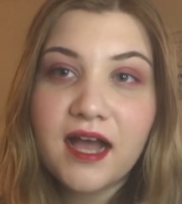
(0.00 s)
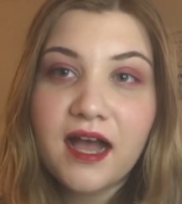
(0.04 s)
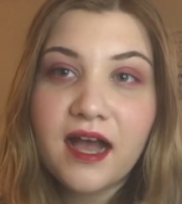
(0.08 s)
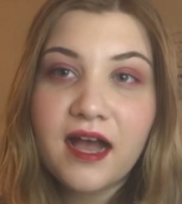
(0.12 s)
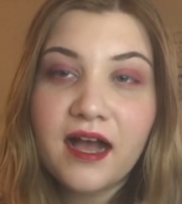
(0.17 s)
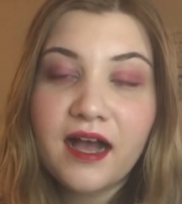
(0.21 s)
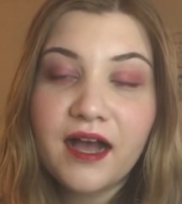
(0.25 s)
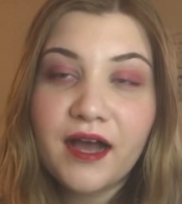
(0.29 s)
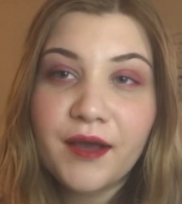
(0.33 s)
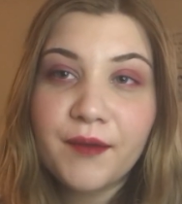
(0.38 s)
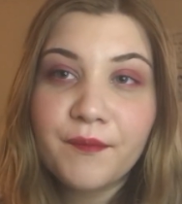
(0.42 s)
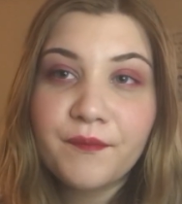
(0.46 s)

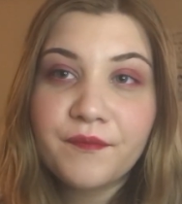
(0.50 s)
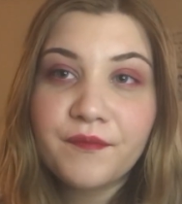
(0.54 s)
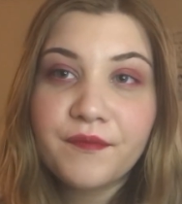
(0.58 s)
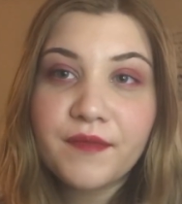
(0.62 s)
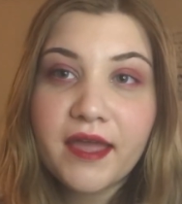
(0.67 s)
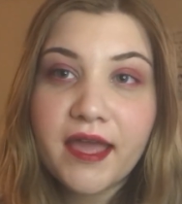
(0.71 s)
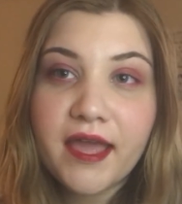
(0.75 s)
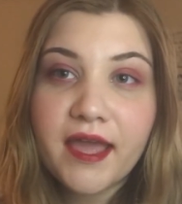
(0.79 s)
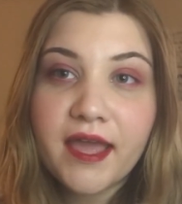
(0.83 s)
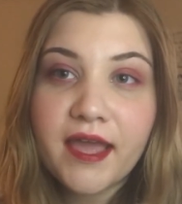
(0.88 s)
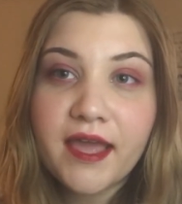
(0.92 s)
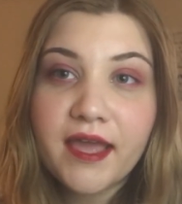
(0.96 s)
And
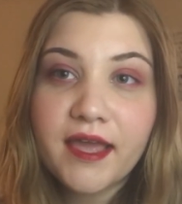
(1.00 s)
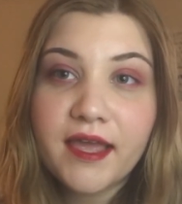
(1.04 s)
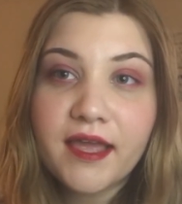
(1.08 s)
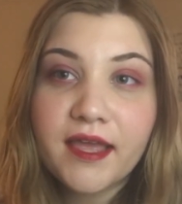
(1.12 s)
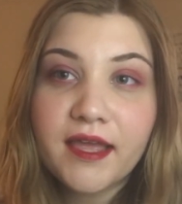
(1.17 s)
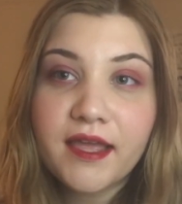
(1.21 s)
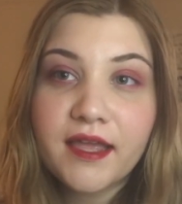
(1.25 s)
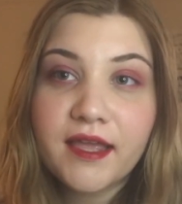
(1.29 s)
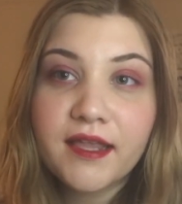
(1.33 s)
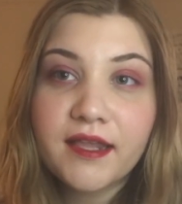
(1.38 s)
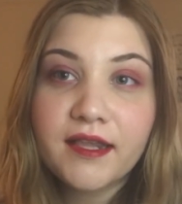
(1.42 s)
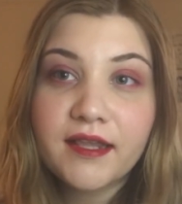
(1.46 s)

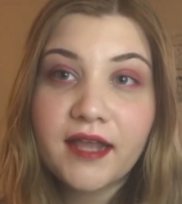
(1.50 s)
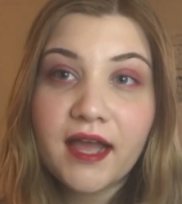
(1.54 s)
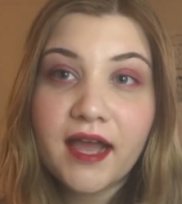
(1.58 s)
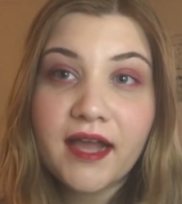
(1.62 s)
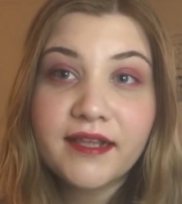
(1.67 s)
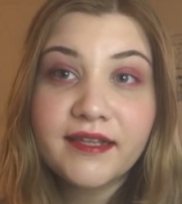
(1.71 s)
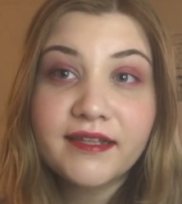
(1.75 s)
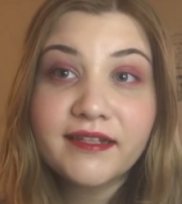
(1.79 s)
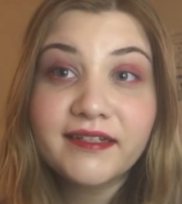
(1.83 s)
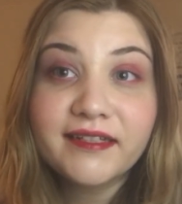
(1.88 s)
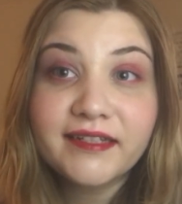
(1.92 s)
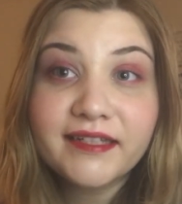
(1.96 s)

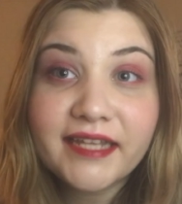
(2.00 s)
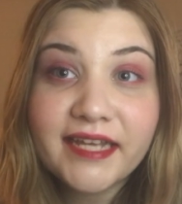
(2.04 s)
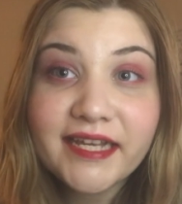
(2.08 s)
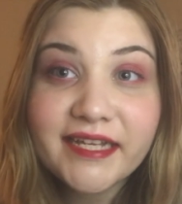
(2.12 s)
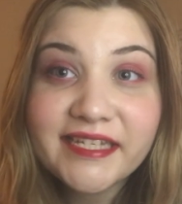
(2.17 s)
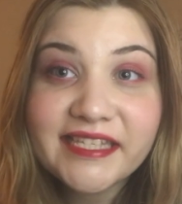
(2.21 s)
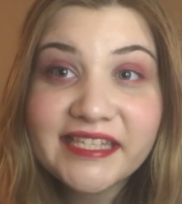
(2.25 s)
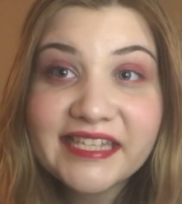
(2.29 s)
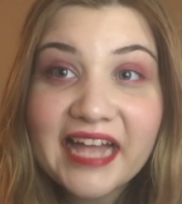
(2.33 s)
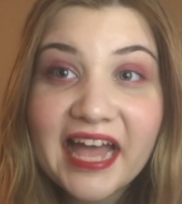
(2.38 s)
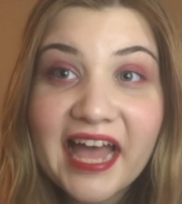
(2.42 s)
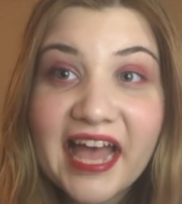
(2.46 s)
until
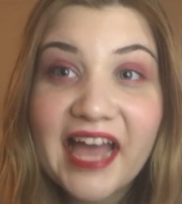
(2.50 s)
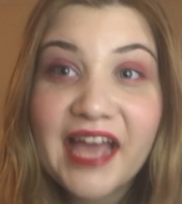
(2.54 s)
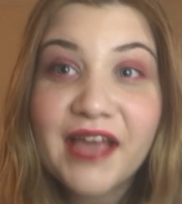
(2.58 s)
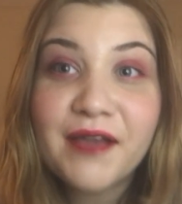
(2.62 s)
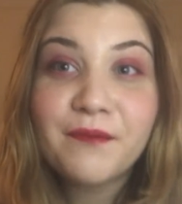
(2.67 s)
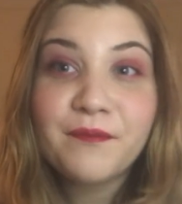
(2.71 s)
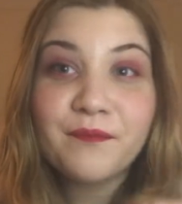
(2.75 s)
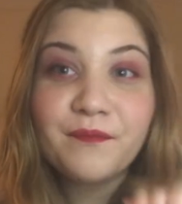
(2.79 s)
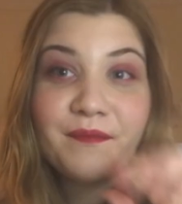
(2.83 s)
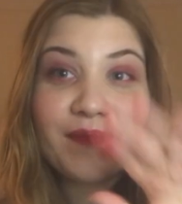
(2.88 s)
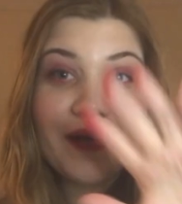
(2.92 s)
next time,